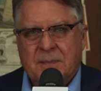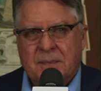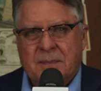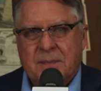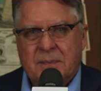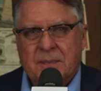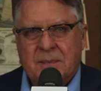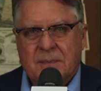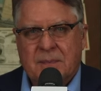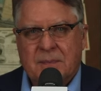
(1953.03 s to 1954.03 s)

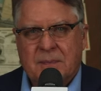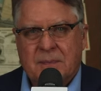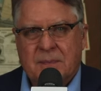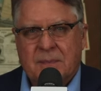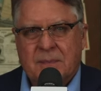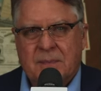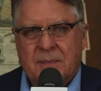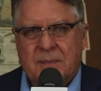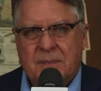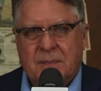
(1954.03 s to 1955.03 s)

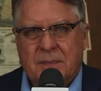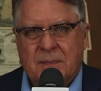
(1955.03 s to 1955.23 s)
[no speech]